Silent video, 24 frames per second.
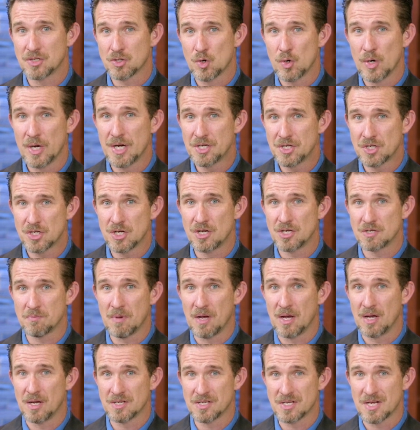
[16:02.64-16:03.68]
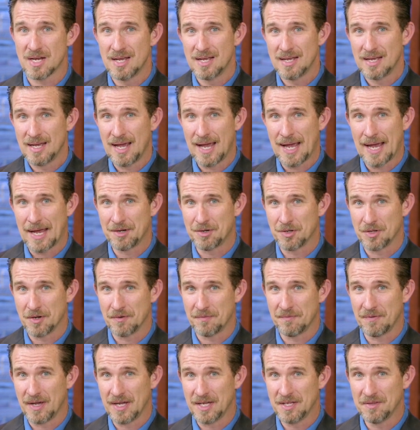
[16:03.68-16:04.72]
Christians must and to their
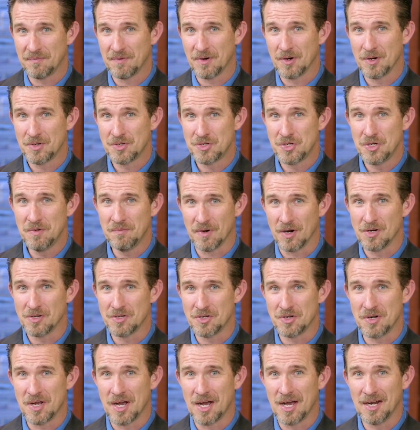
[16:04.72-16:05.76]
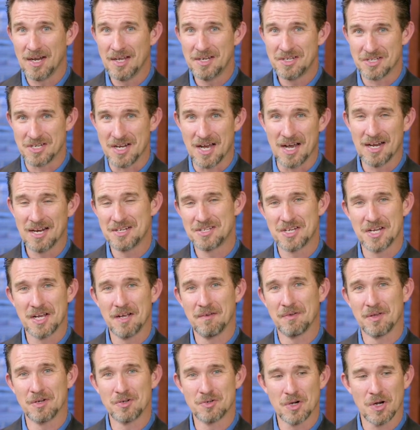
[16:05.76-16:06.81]
faith virtue, virtue knowledge, knowledge
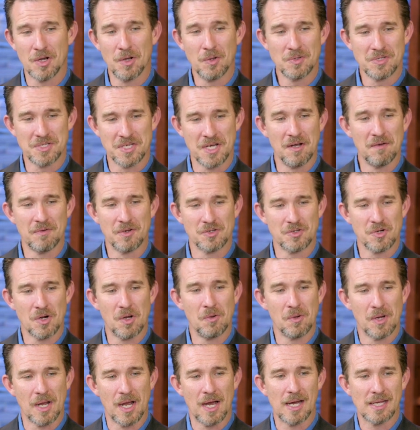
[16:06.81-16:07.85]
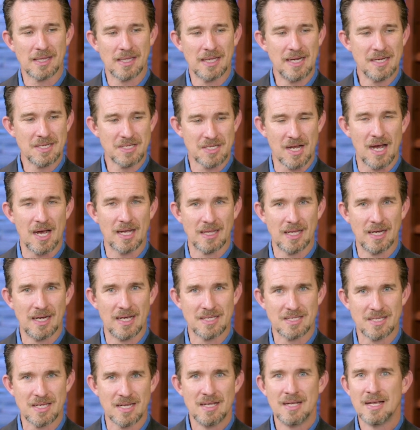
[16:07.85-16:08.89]
self control, self control godliness,
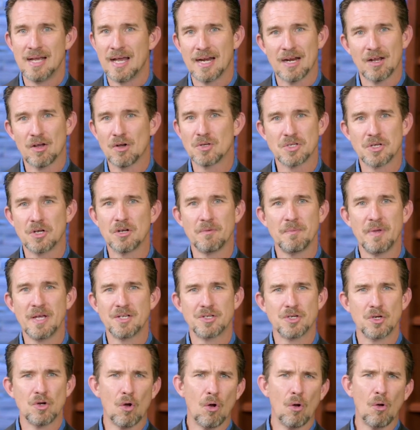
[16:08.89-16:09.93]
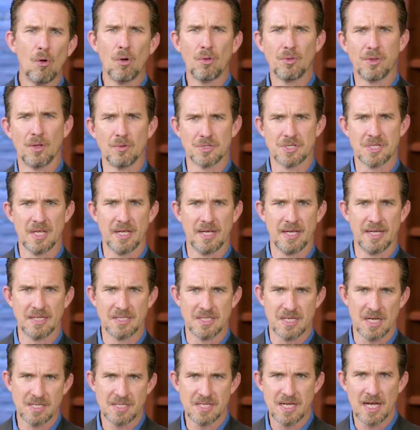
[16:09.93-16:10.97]
godliness. And it goes on to mention all those
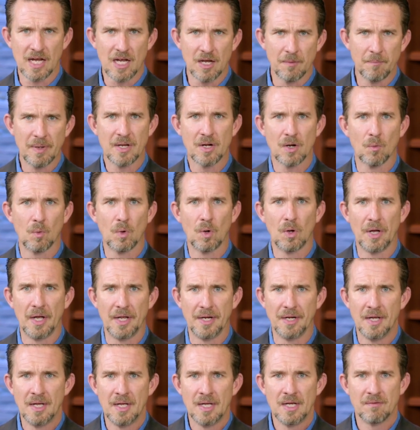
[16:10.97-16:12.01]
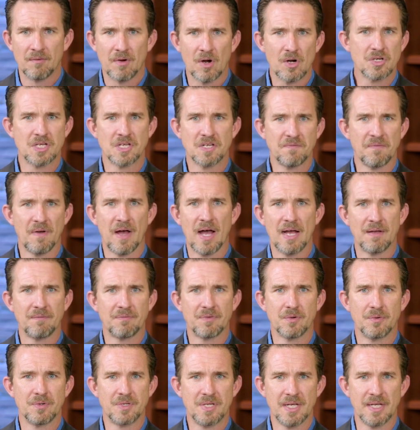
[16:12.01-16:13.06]
things in 2 Peter 1, verses 5
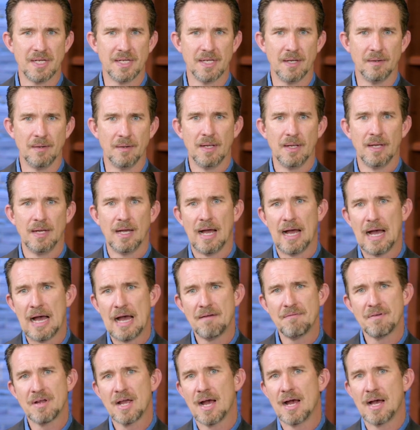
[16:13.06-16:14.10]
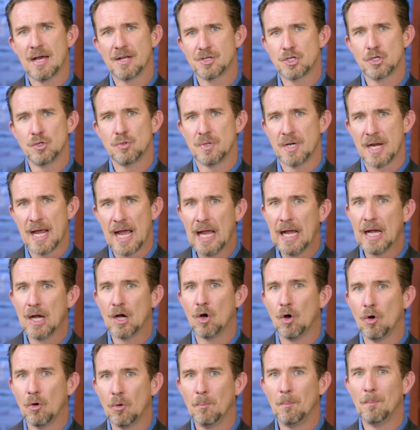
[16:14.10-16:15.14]
through 10. I've got to
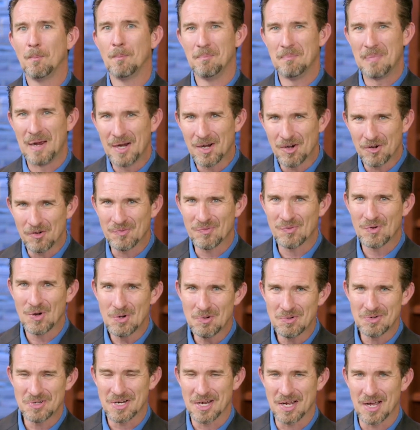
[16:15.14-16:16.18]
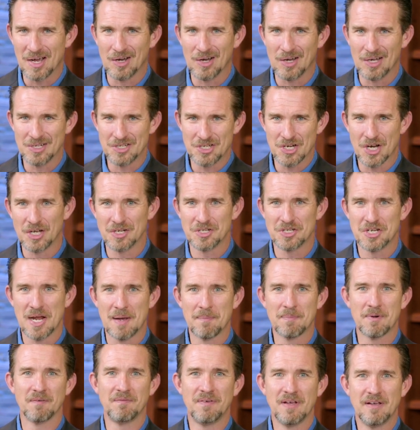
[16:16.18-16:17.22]
now bear fruit to God. John
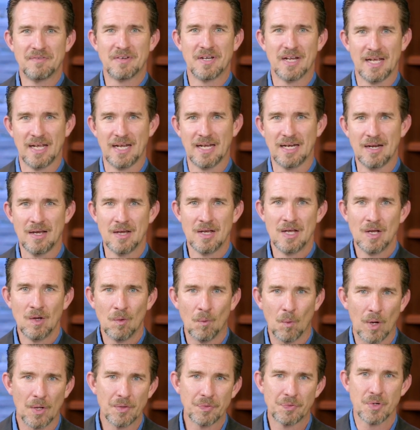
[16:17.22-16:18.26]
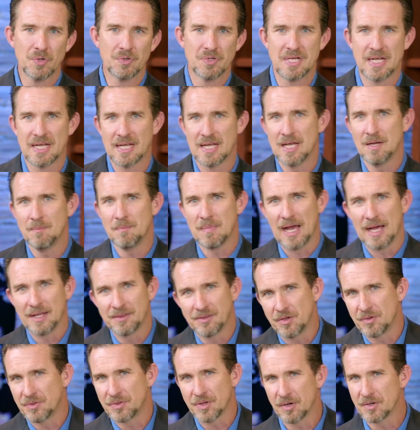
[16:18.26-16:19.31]
chapter 15, 1 through 10,
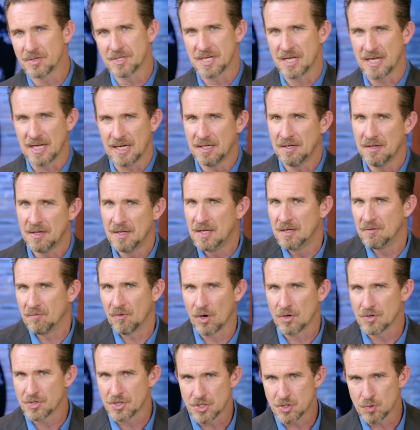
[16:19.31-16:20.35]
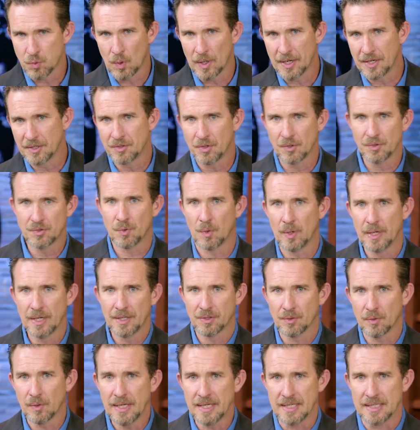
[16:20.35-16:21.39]
Matthew 13, verses 20 through
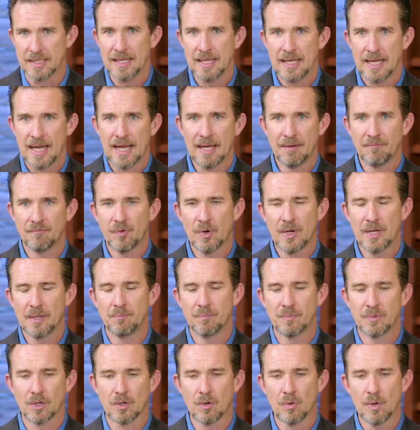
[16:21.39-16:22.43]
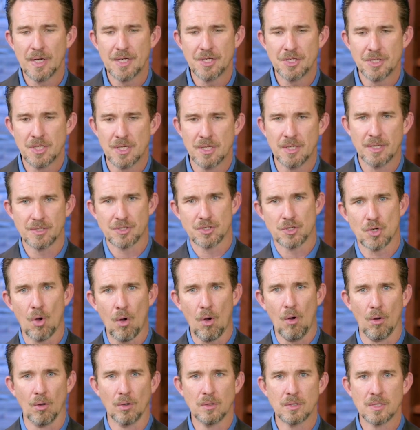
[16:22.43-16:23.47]
23. And friend, the Christian is
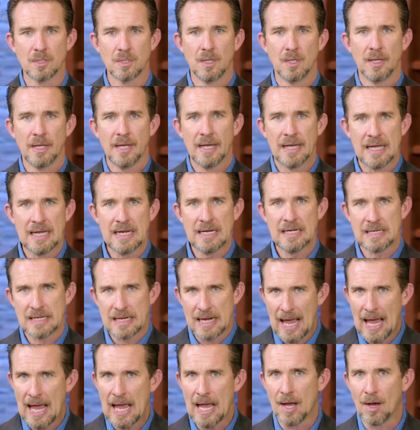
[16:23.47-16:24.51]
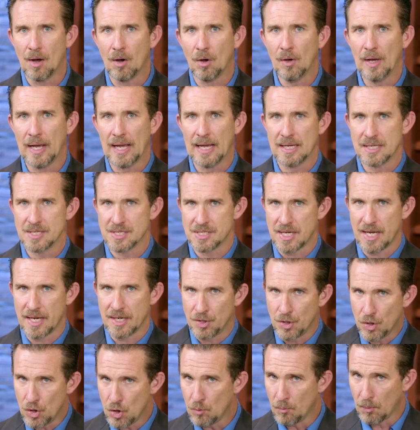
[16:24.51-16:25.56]
taught. He now, as a
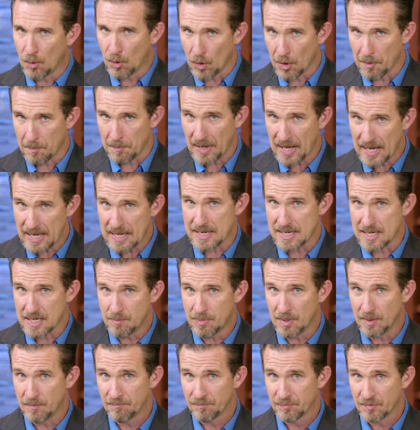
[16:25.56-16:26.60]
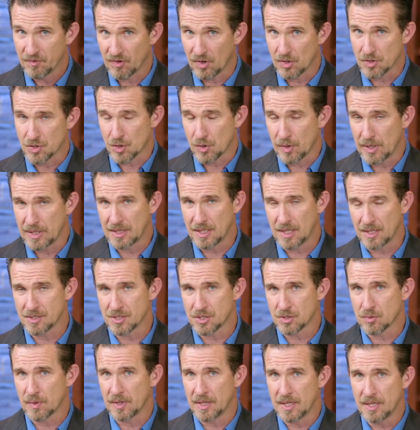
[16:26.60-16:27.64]
newborn babe, 1 Corinthians
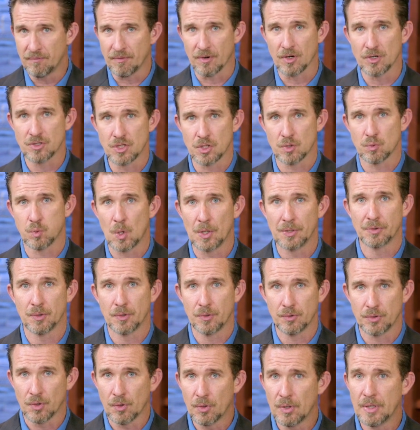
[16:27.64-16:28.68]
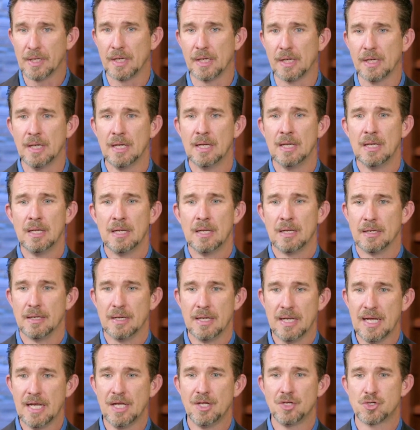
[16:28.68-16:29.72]
3, verses 1 through 3,
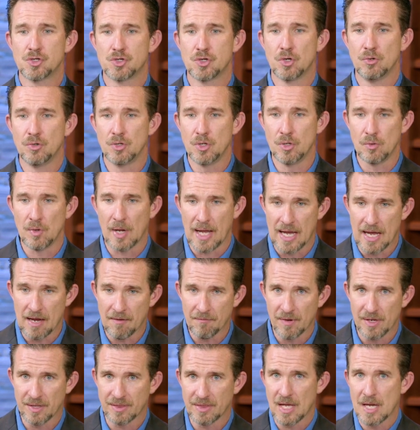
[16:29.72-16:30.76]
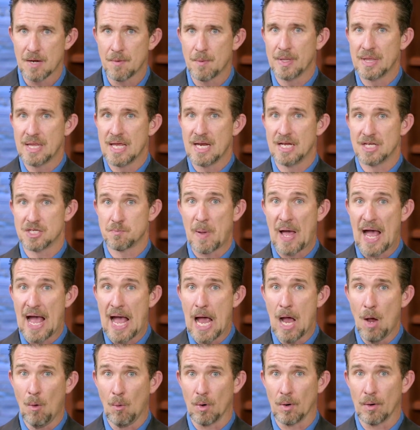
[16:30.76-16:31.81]
needs to do everything within his
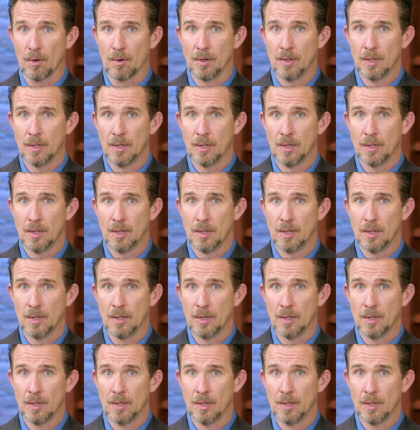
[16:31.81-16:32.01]
power